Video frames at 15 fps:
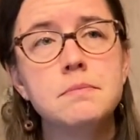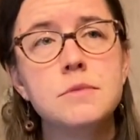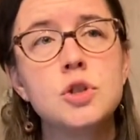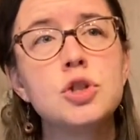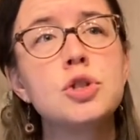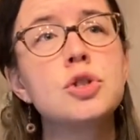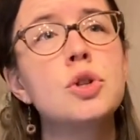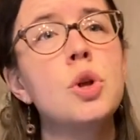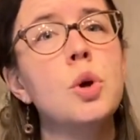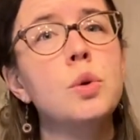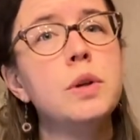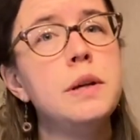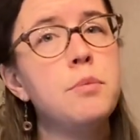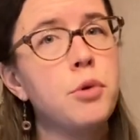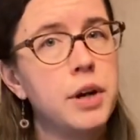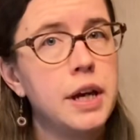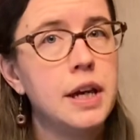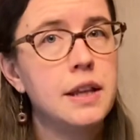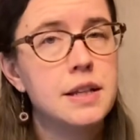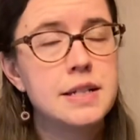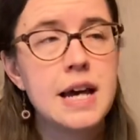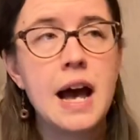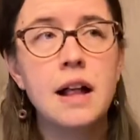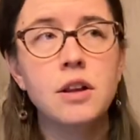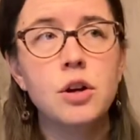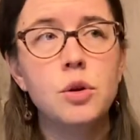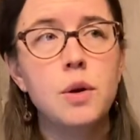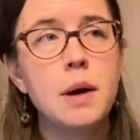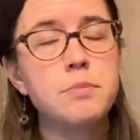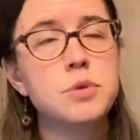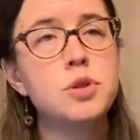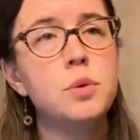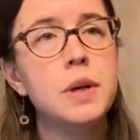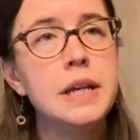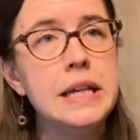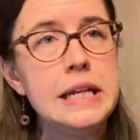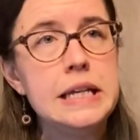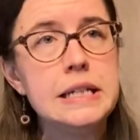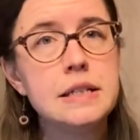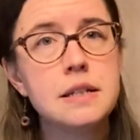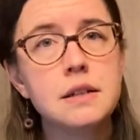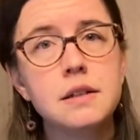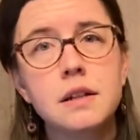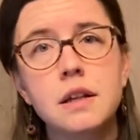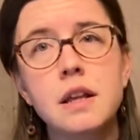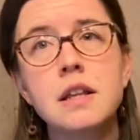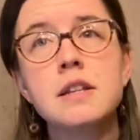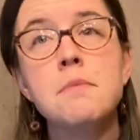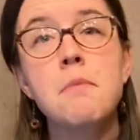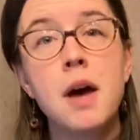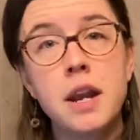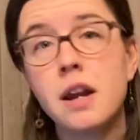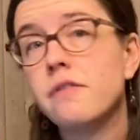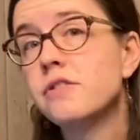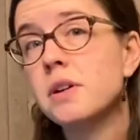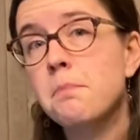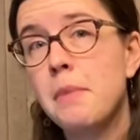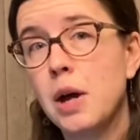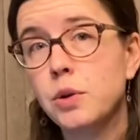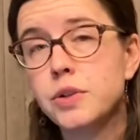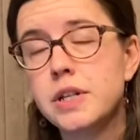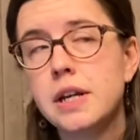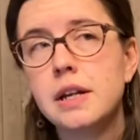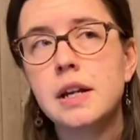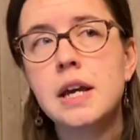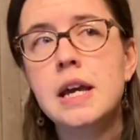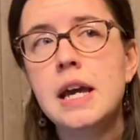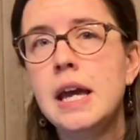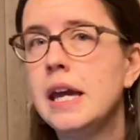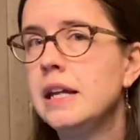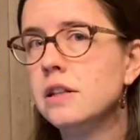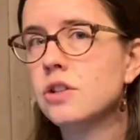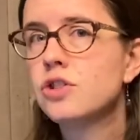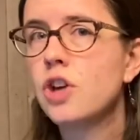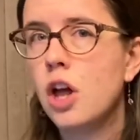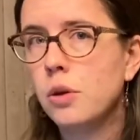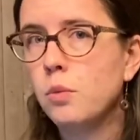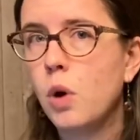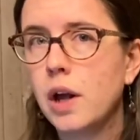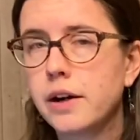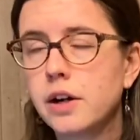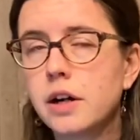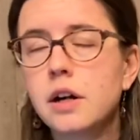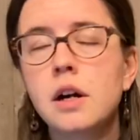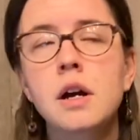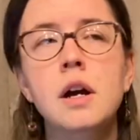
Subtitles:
slowly bringing the tallow up to a heat enough to melt it in salt water.